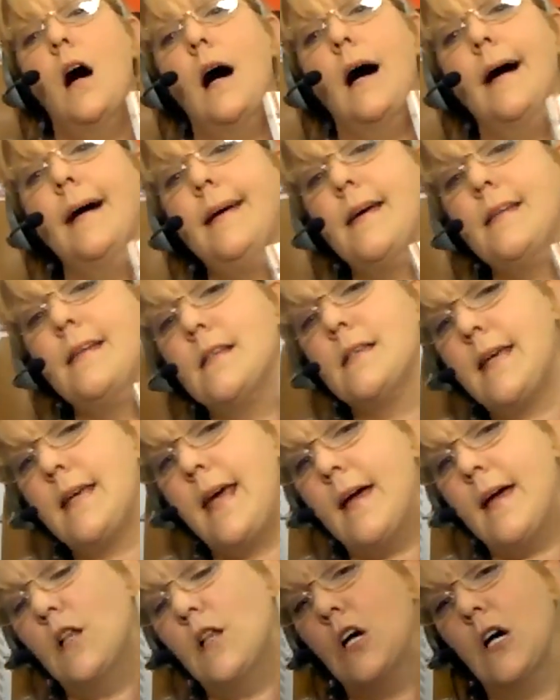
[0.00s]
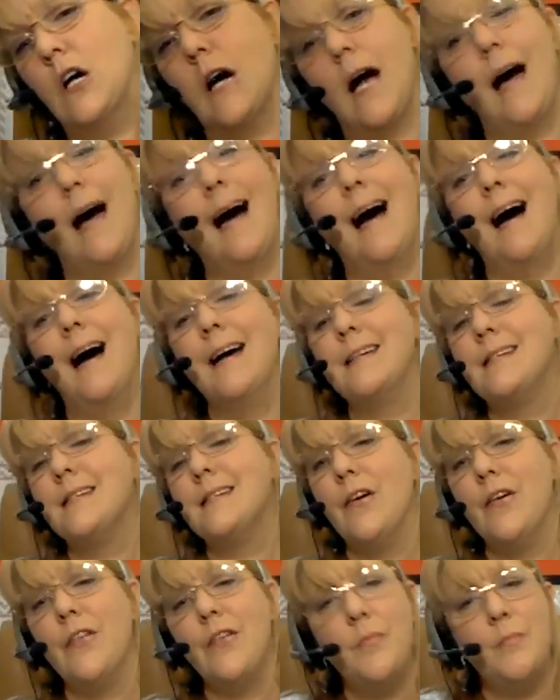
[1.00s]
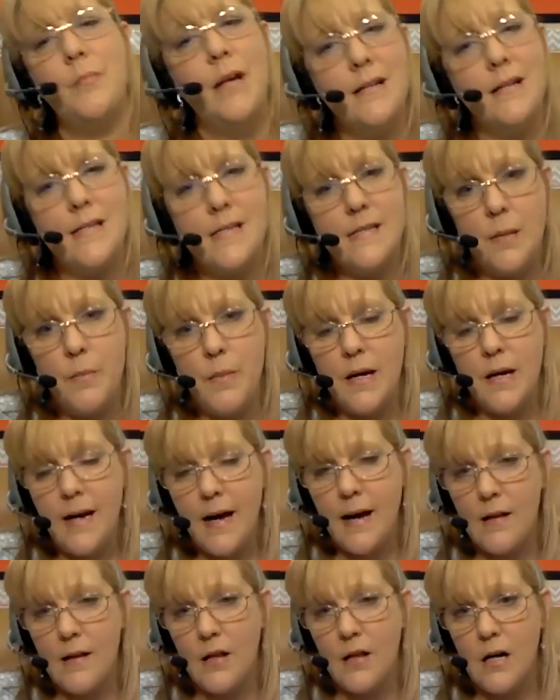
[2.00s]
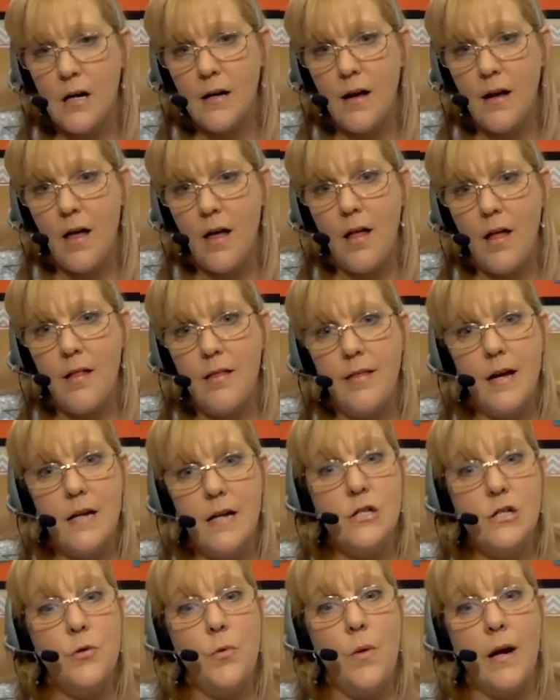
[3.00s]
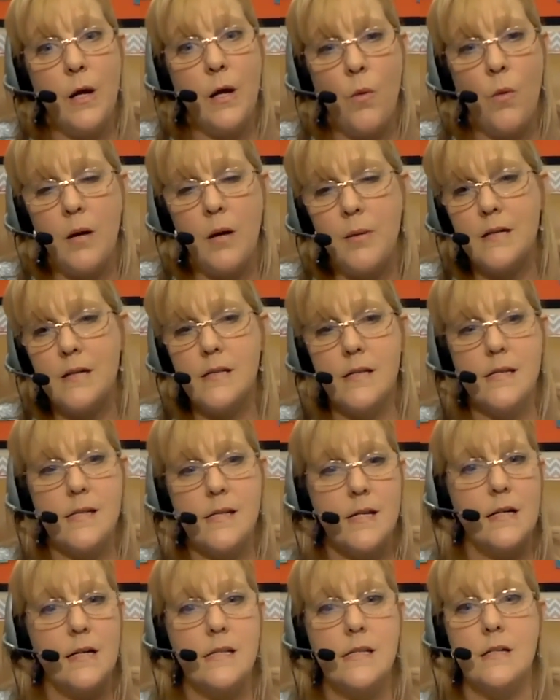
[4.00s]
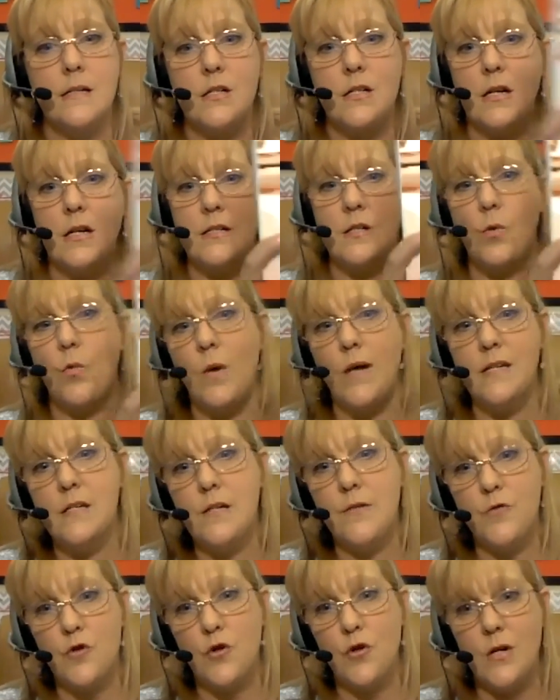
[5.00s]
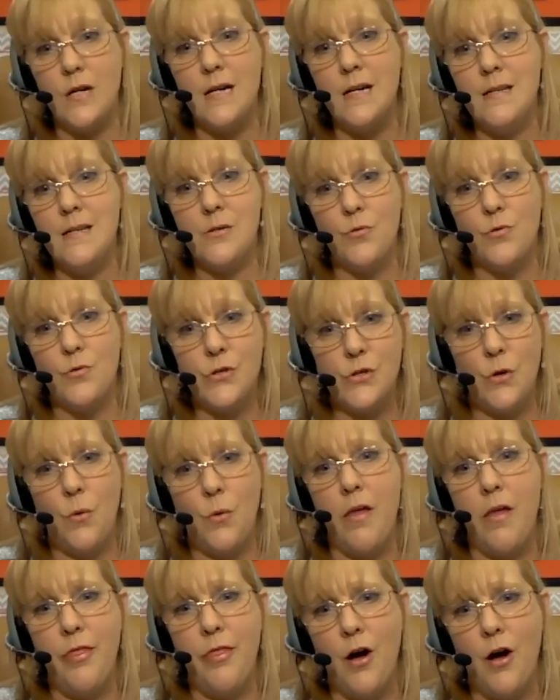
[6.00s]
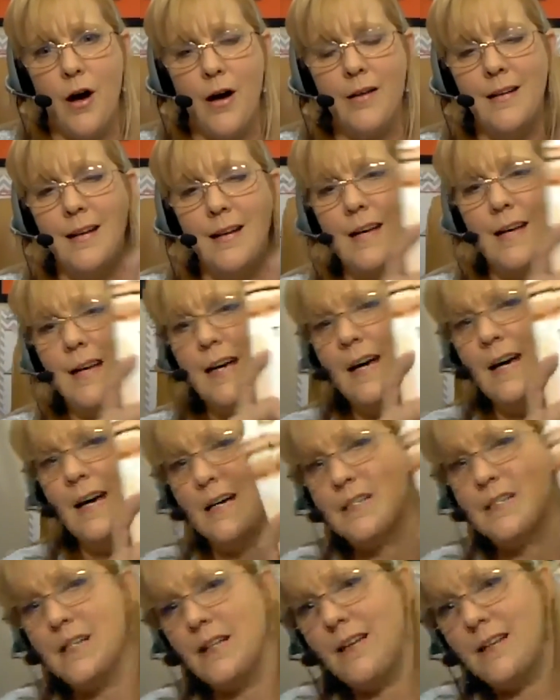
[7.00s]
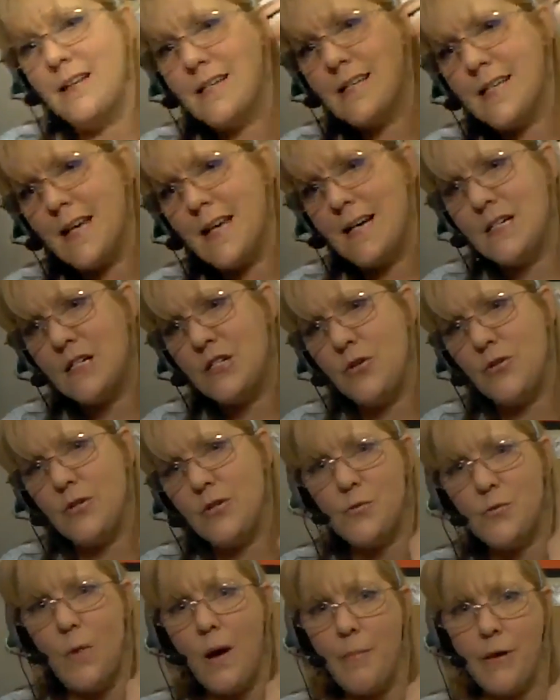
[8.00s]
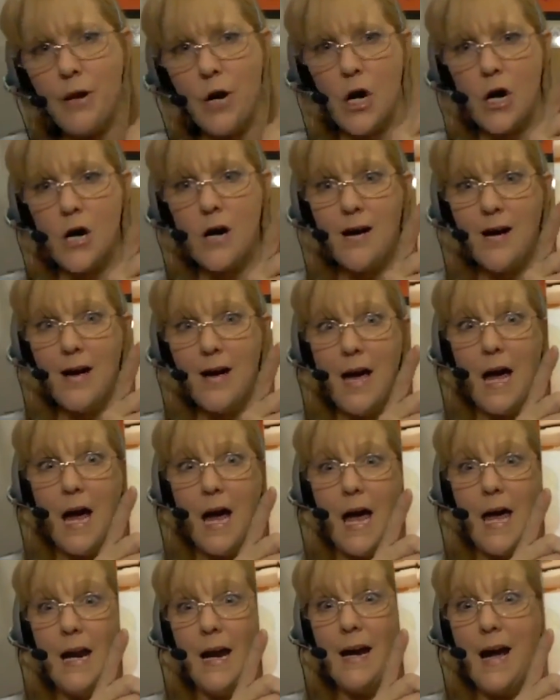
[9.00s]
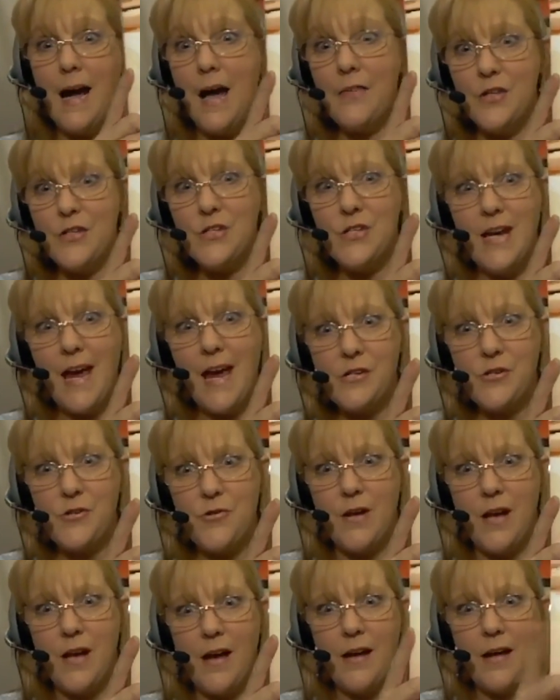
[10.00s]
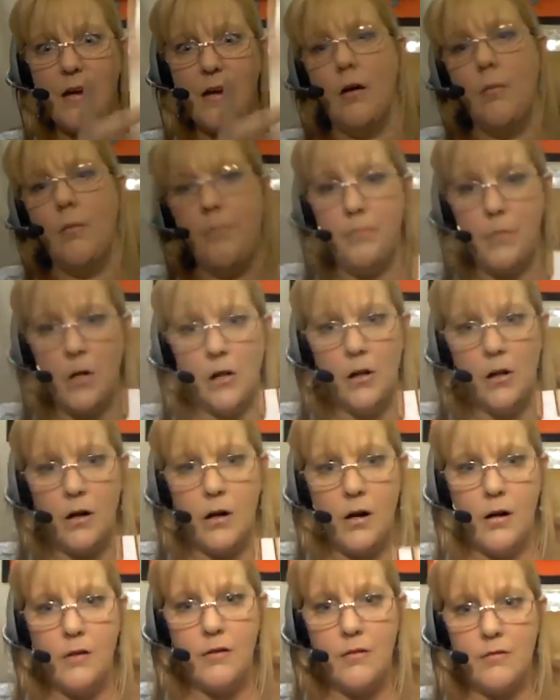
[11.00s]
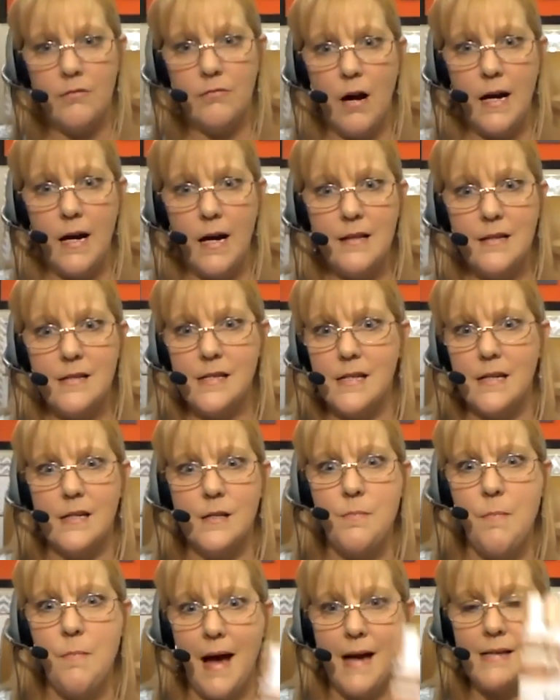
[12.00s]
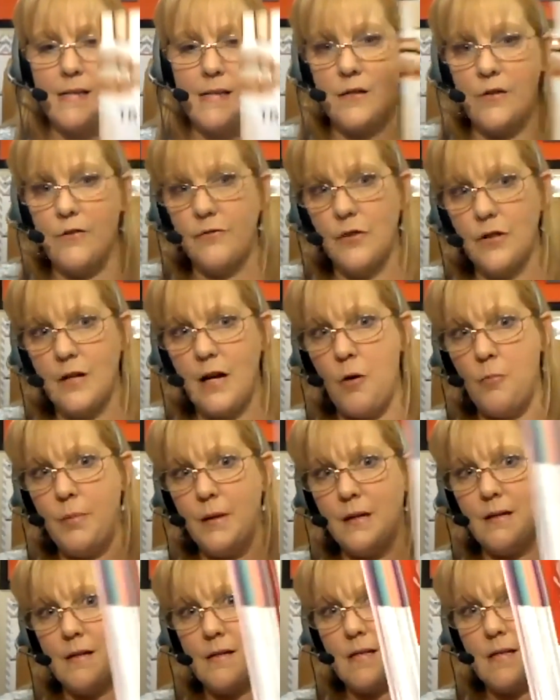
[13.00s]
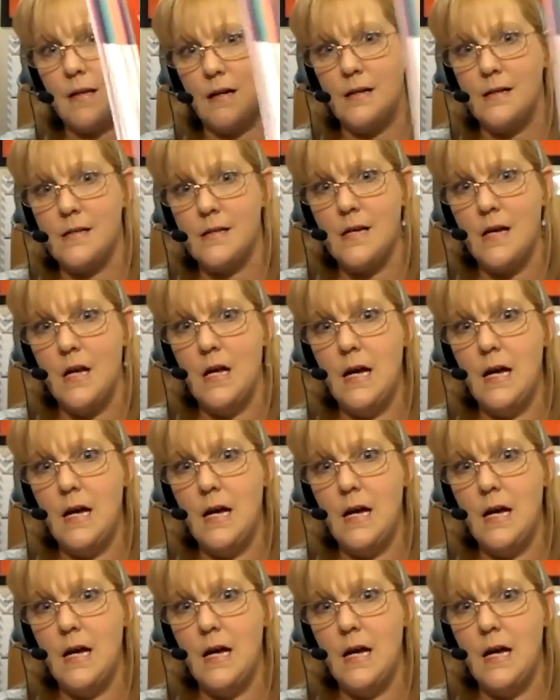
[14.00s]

I get this catalog. I tell them not to send me a catalog. They do anyway because this thing is such it's a waste of trees, or so I thought, until I decided to do this webinar. And I got this yesterday. Plunk, right? This thing is massive. Look how big this thing is.